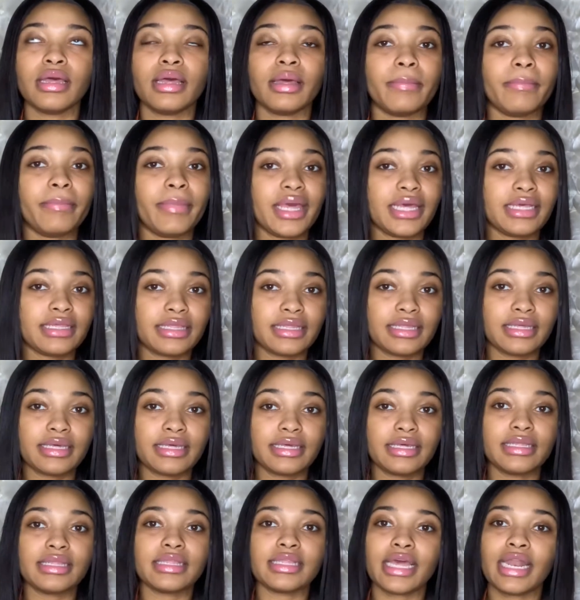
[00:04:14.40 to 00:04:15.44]

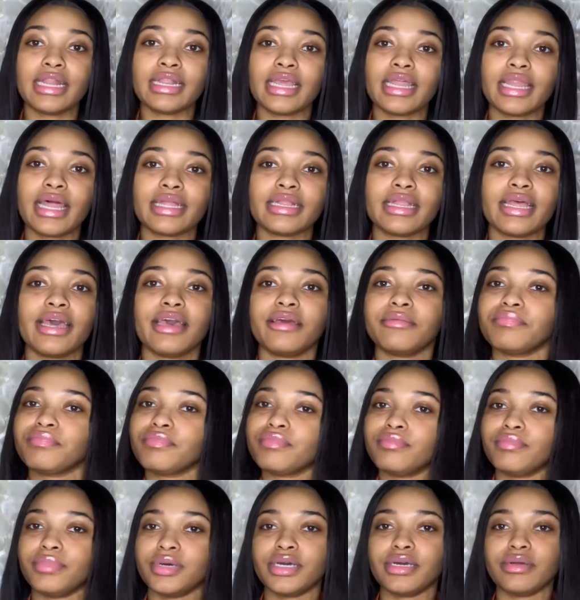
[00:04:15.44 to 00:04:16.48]
Macy's, anything like that,
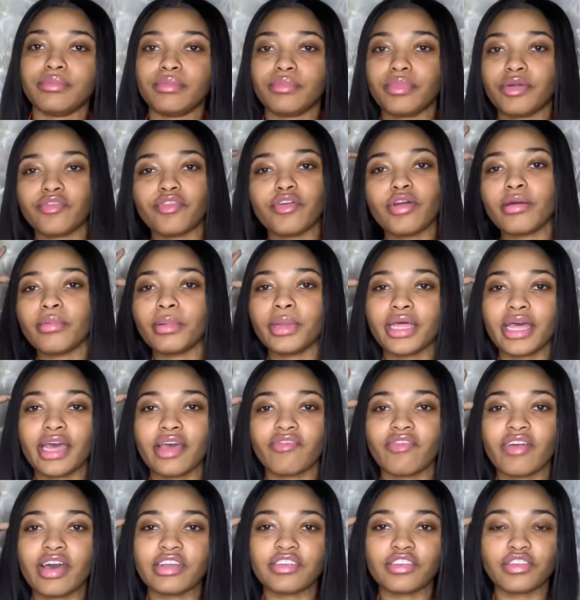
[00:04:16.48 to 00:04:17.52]
but preferably a
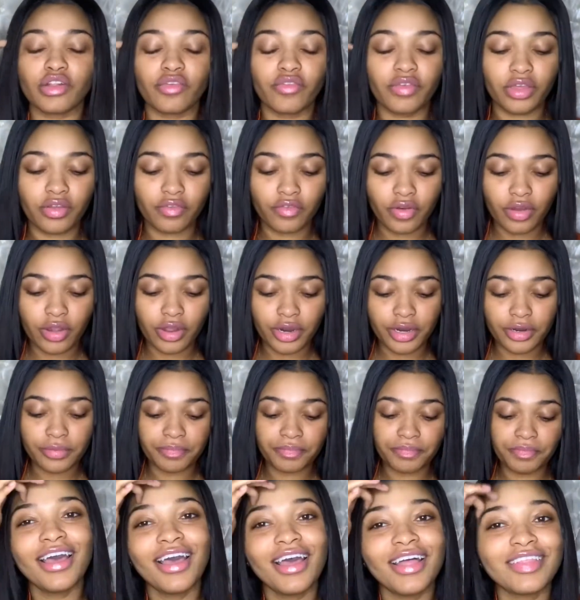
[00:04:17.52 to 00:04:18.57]
Fashion Nova gift card.
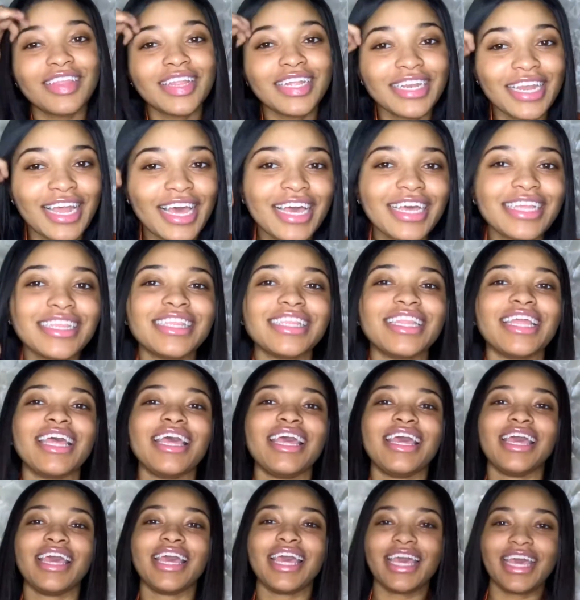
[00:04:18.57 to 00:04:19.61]
The next
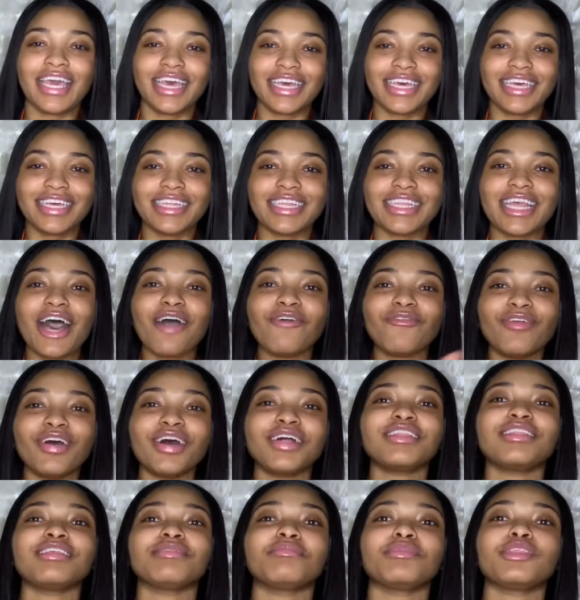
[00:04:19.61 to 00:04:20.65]
thing is I
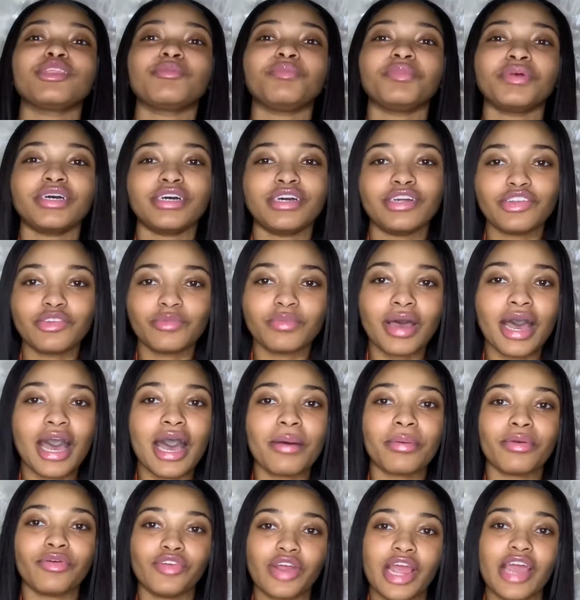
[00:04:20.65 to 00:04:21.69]
want some
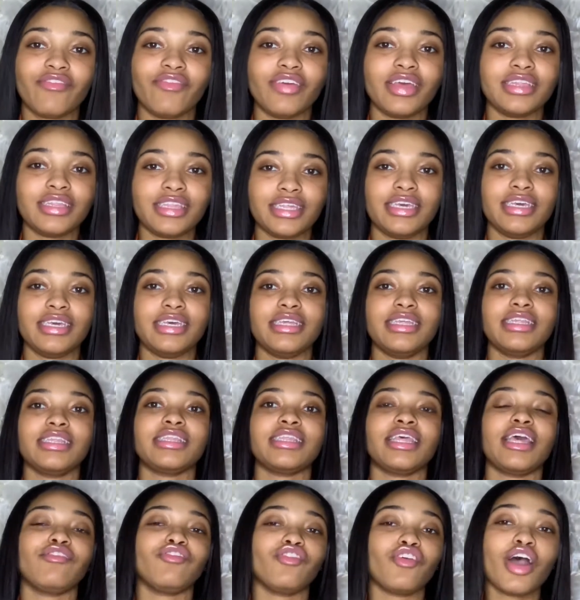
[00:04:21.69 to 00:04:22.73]
SpongeBob graphic tees.
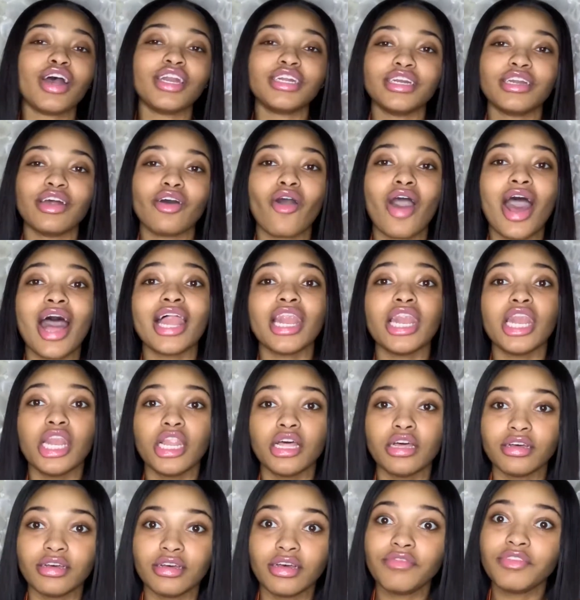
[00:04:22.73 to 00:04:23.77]
If y'all didn't know, I
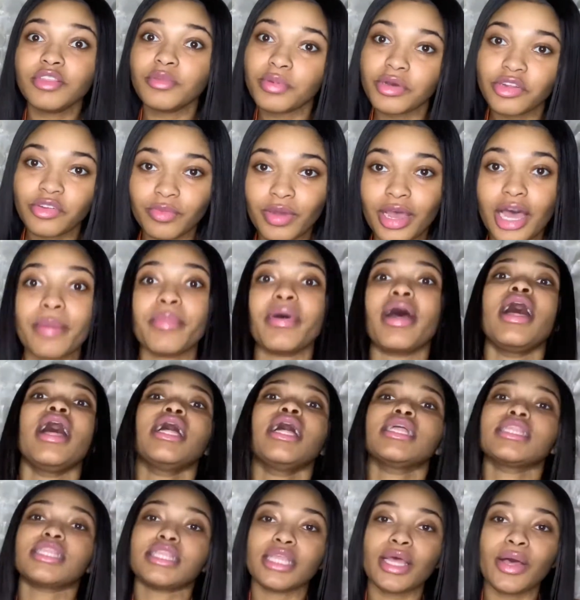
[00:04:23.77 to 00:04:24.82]
love SpongeBob.
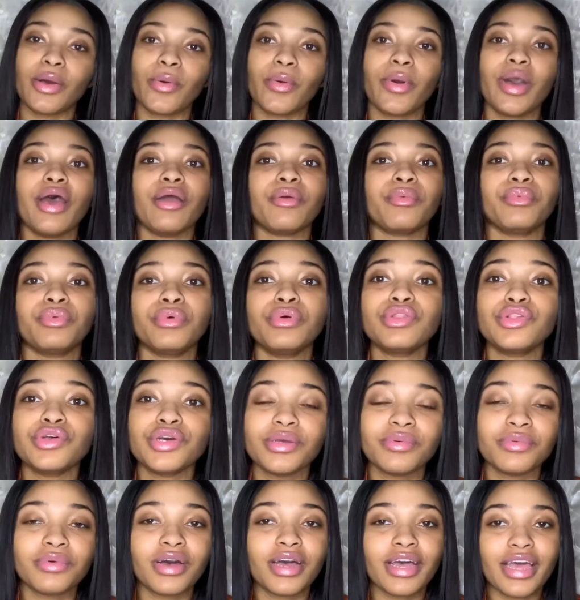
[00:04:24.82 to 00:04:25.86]
So Route
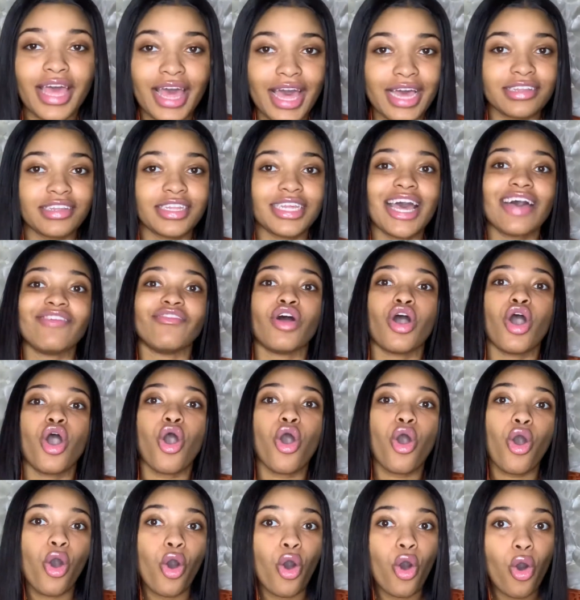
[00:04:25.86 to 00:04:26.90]
21 actually have a
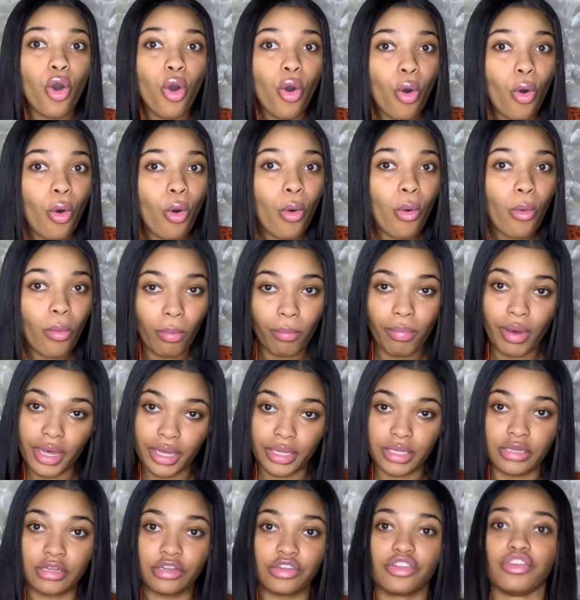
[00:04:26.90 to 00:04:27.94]
whole
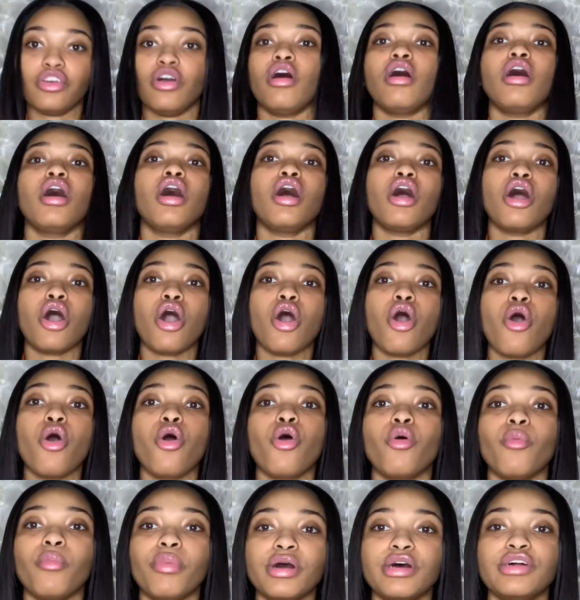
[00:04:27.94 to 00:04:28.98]
bunch, y'all, a
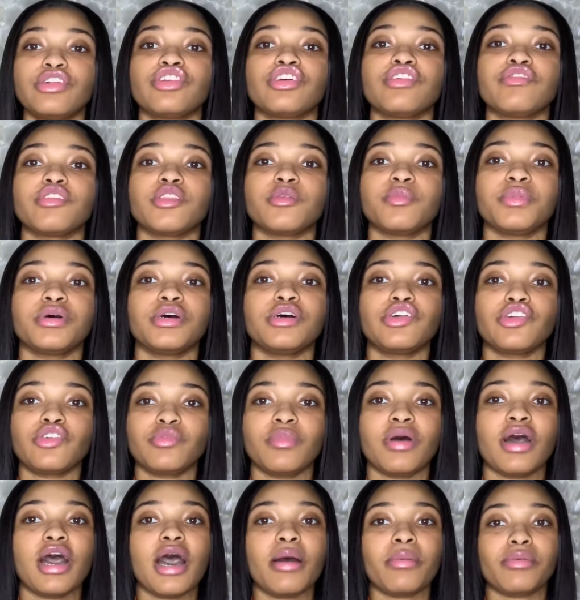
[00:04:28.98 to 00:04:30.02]
whole bunch of
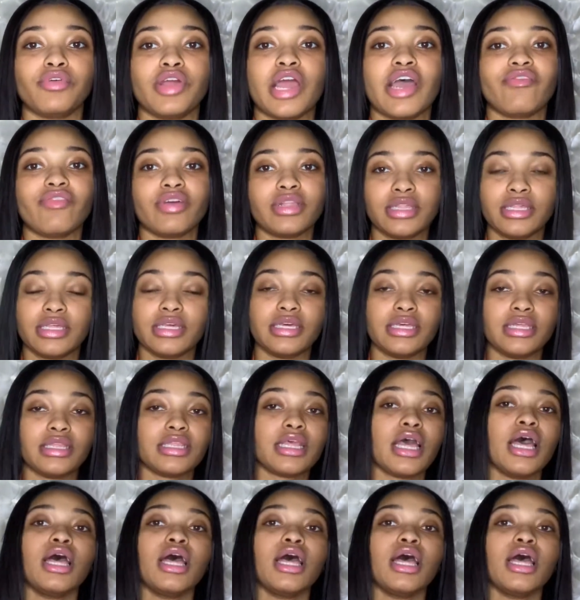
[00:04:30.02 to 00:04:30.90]
SpongeBob graphic tees.